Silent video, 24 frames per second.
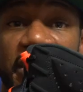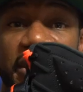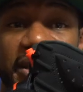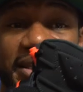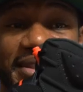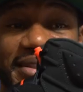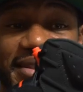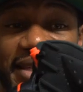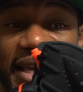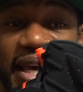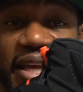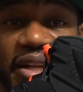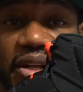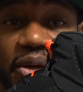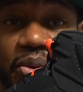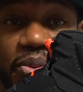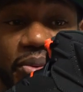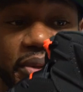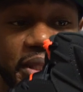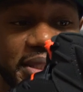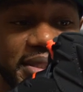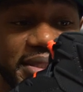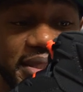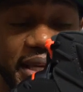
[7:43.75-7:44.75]
the
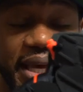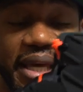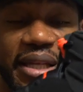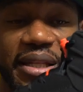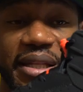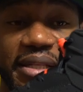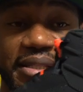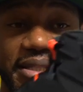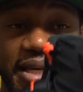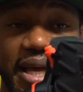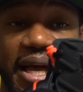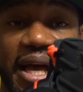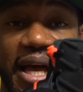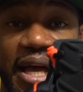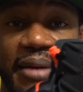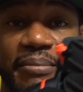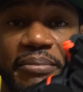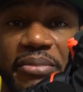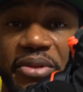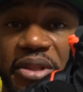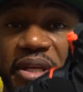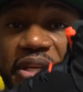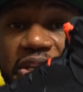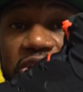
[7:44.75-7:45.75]
standard, the standard
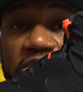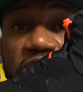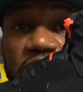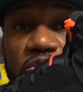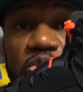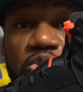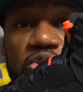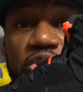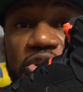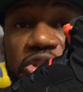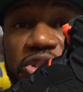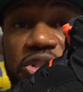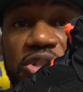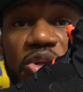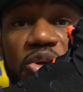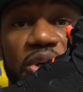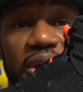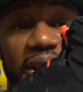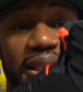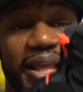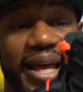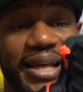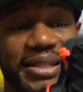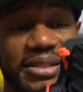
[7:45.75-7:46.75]
time, these shoes are still
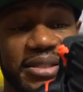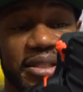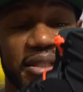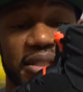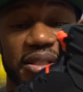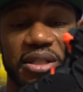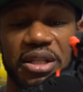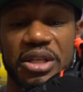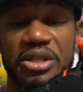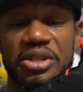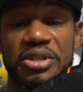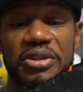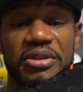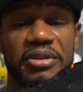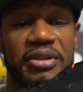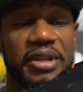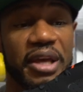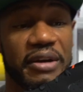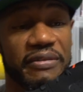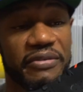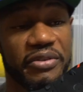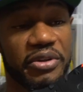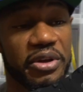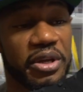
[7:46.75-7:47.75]
classic. They
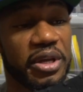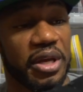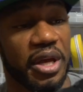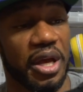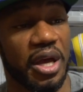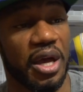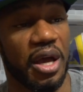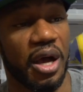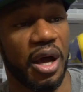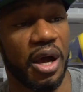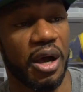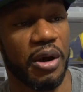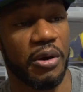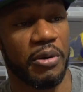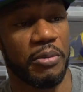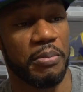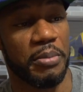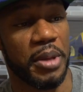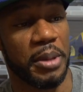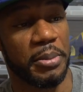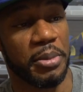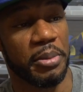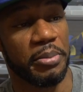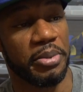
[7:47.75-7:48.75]
definitely are
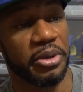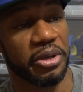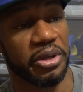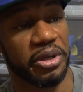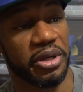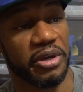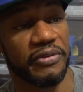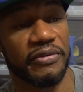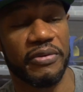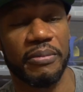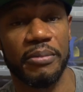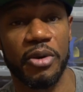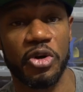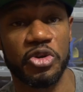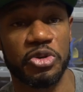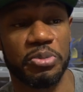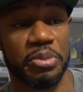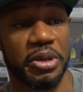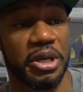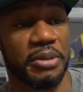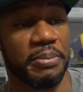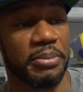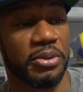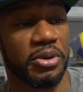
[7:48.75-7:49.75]
memorabilia for
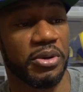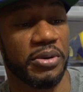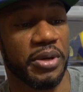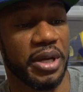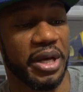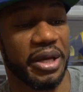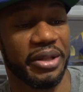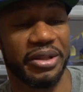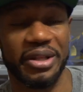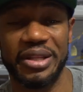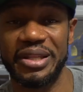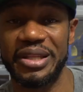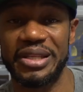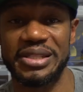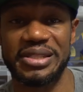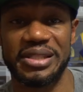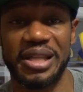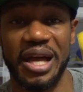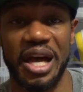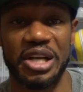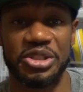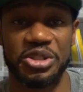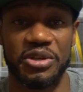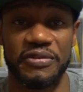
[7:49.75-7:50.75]
most people. They're
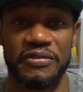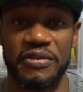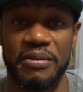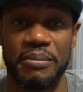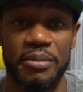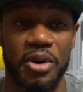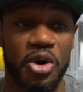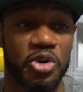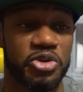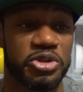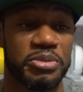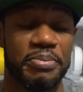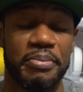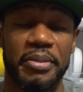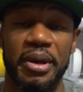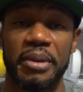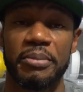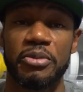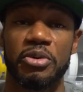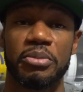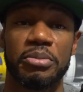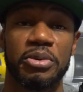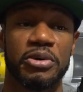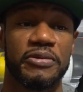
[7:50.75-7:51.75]
nostalgia for most,
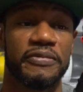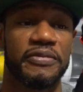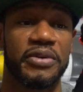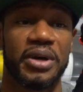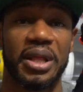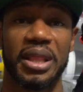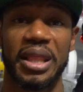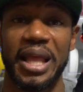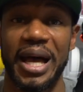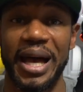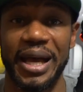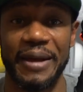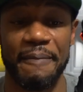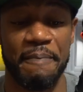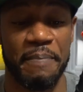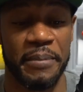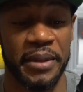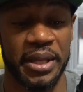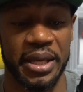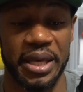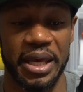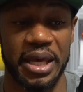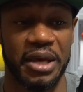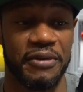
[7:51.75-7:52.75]
memorable for a lot,
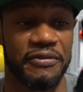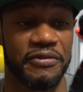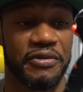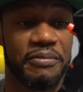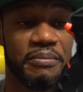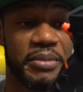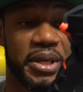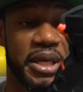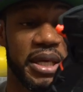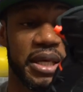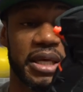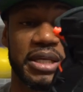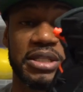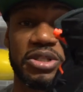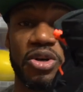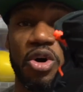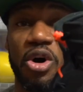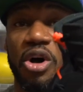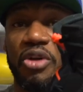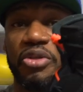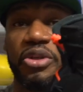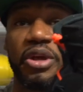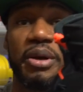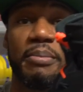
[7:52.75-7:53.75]
and for me, it's
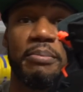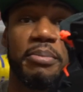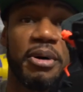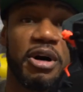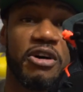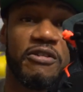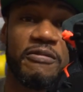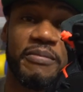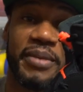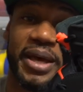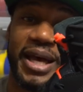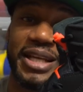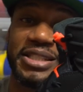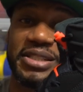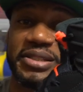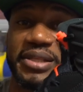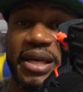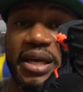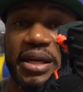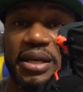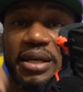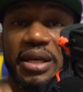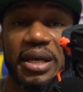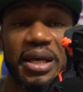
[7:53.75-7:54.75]
all the above, man. I
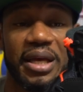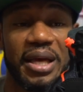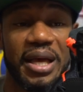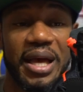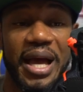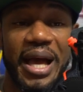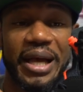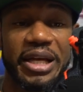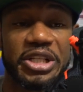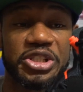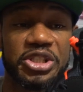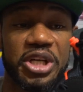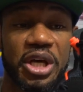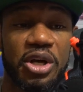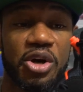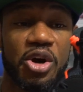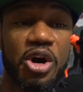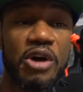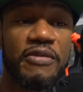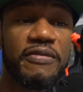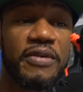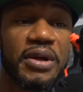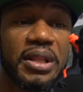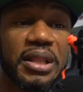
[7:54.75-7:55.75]
check, I can check
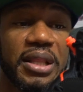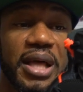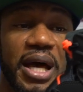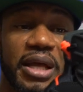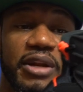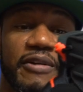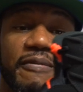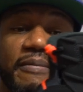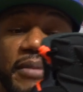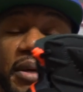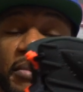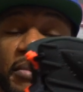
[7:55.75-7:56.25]
off a lot of